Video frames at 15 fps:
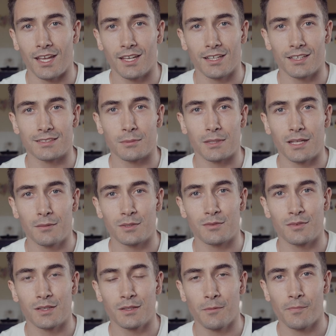Hey guys, my name's
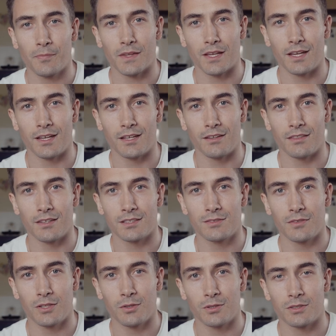Phil, and this
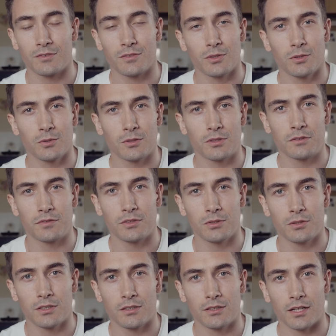video is for you if
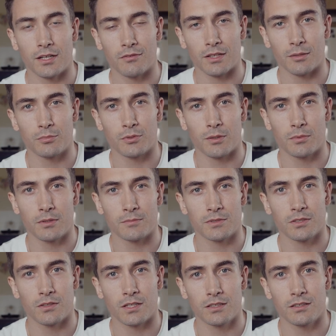you are having problems
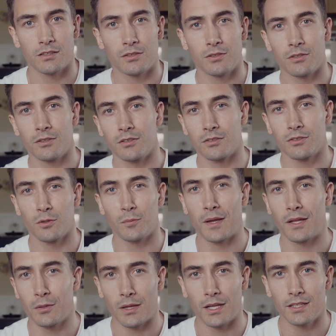connecting your
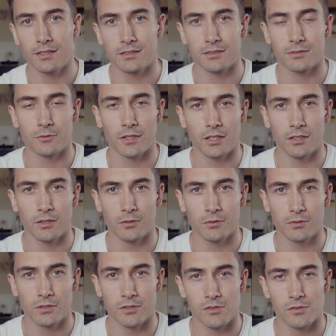Commando 8 radio
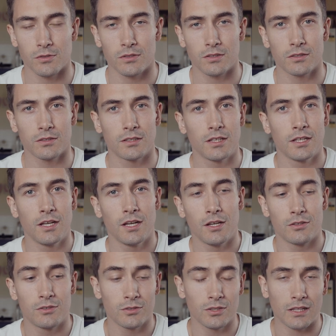controller
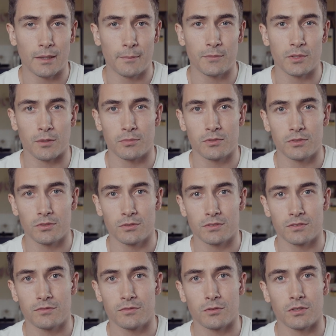to your laptop to use
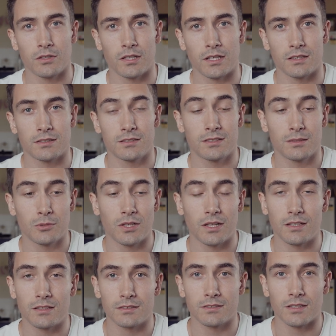it for like
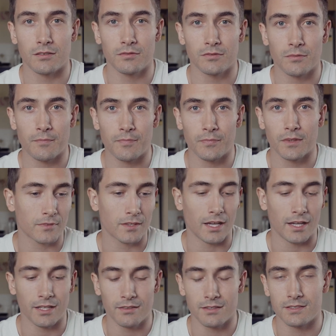simulator stuff.
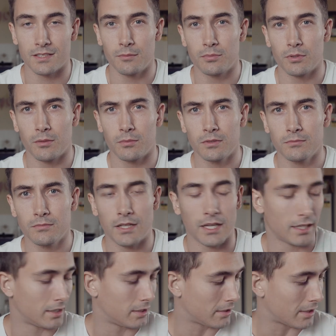I had the same problem
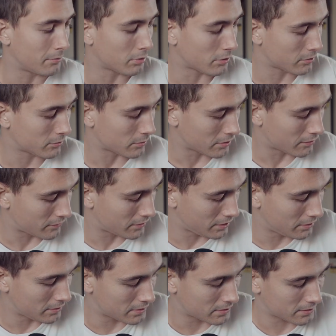and I bought one of
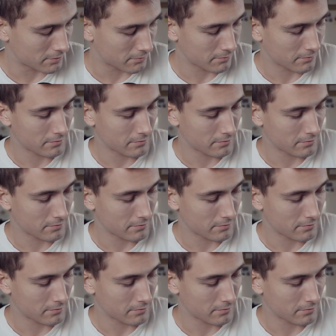these